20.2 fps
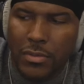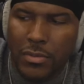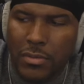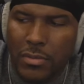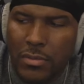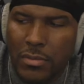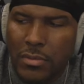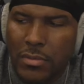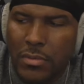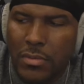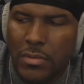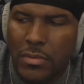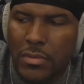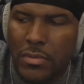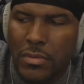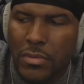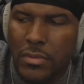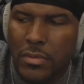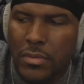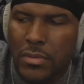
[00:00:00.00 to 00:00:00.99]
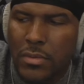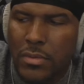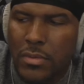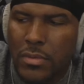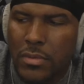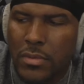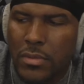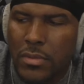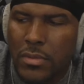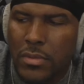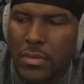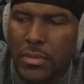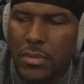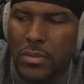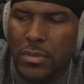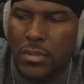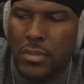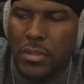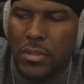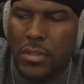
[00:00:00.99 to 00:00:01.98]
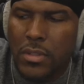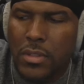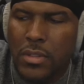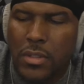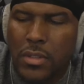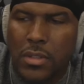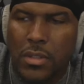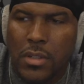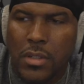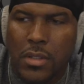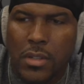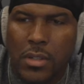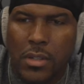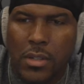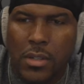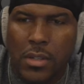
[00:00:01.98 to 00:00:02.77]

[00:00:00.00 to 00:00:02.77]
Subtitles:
Nobody speaks.